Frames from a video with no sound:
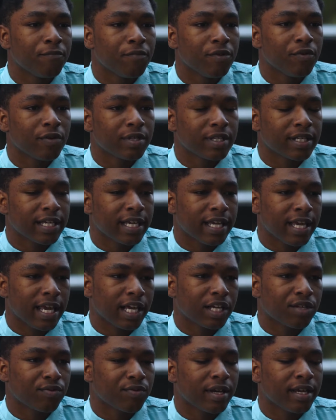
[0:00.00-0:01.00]
We went to get
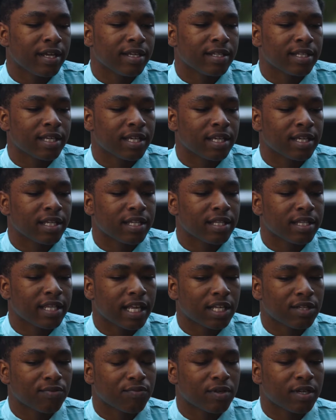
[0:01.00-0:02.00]
x-rays, and
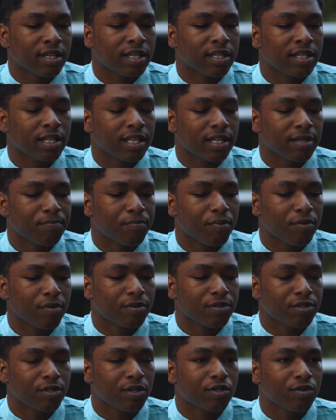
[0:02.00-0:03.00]
that's when the
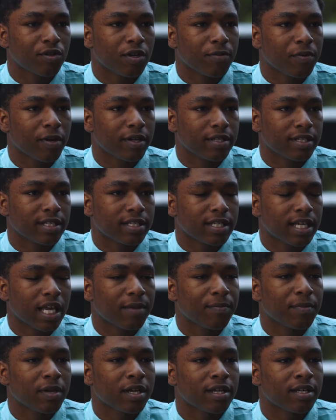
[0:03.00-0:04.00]
surgery process
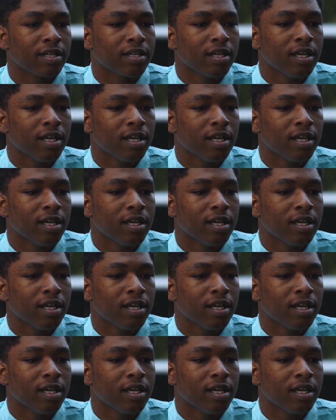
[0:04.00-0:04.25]
came in.